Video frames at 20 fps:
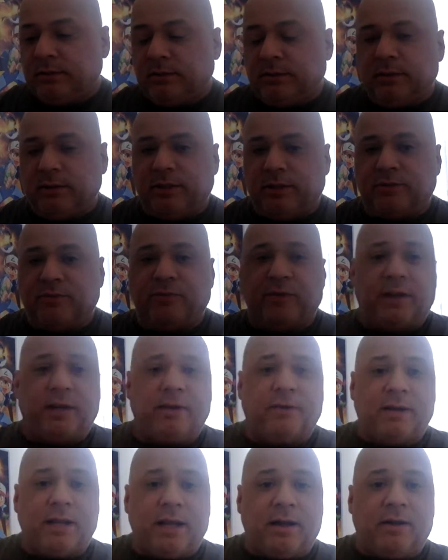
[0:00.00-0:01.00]
let's
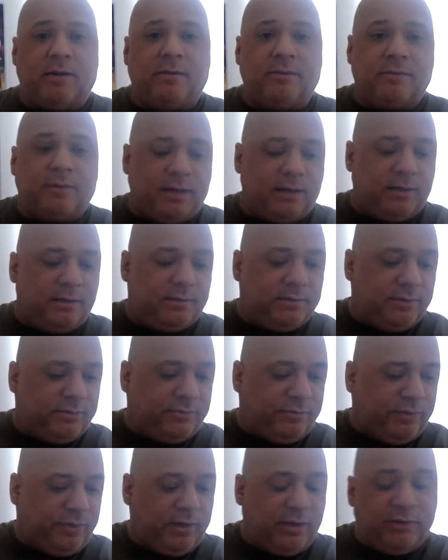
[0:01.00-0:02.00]
figure it out. Right? Let's
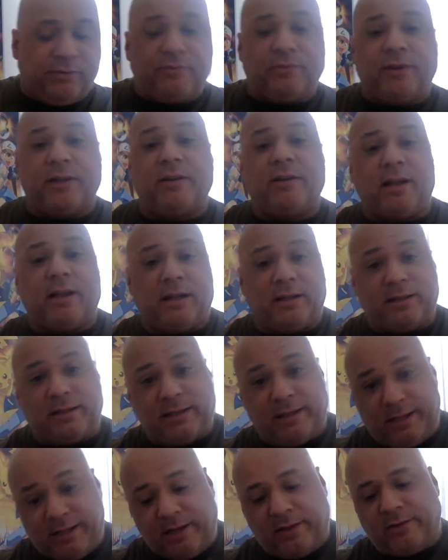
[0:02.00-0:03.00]
figure it out
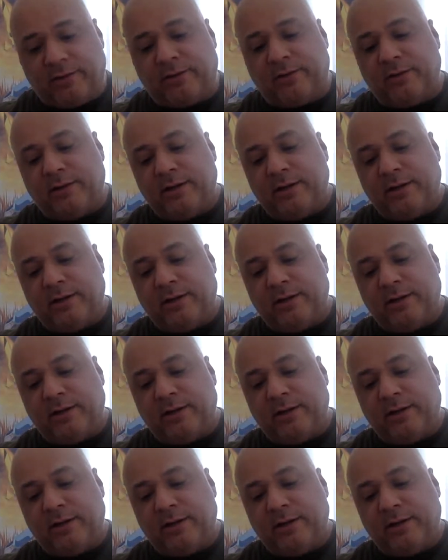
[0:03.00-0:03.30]
together